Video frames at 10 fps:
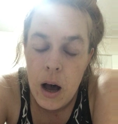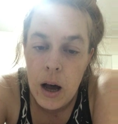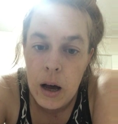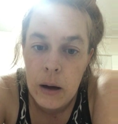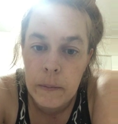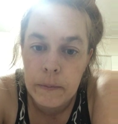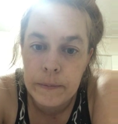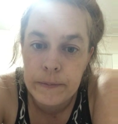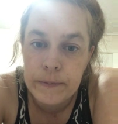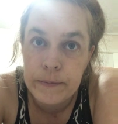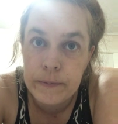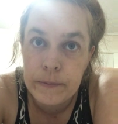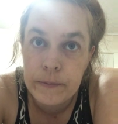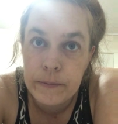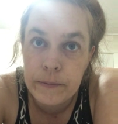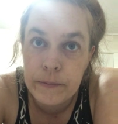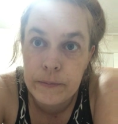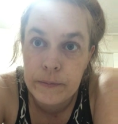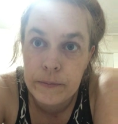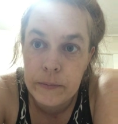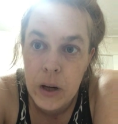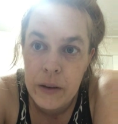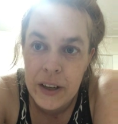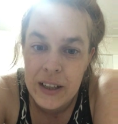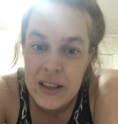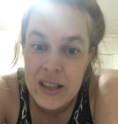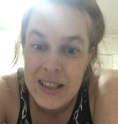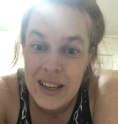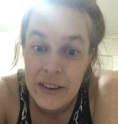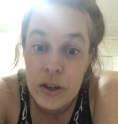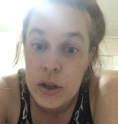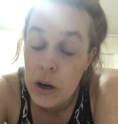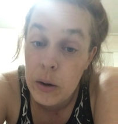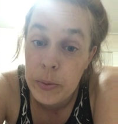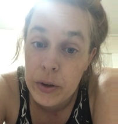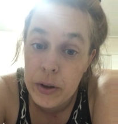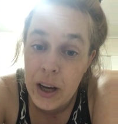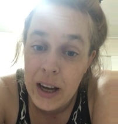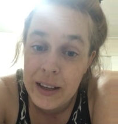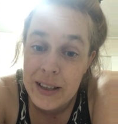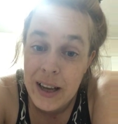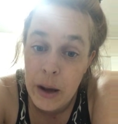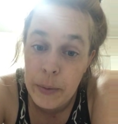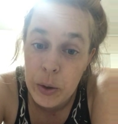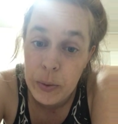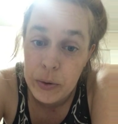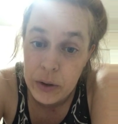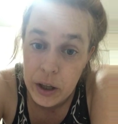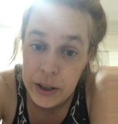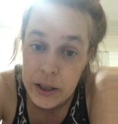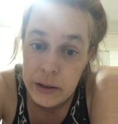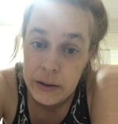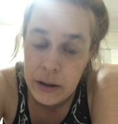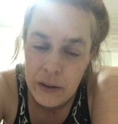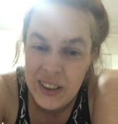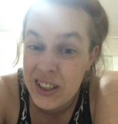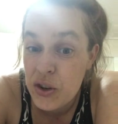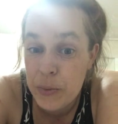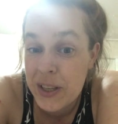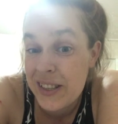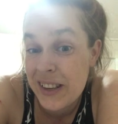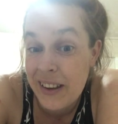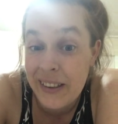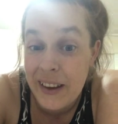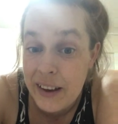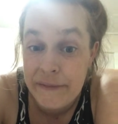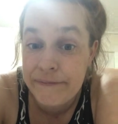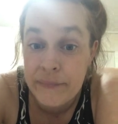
um, I've had serious heartburn and it's kept me up all night. I've literally been sitting there.